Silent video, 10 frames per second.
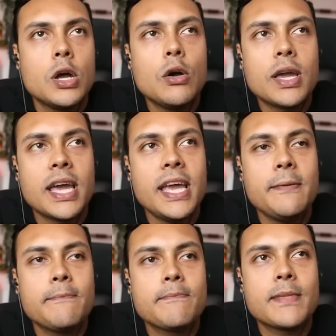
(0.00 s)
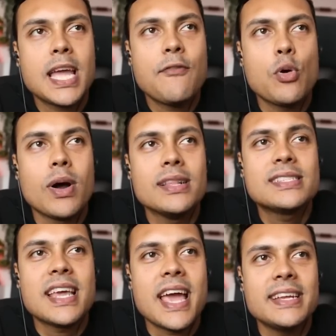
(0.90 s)
Okay, everyone's
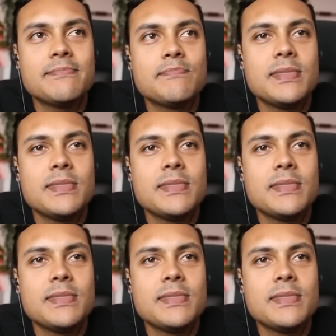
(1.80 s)
dead.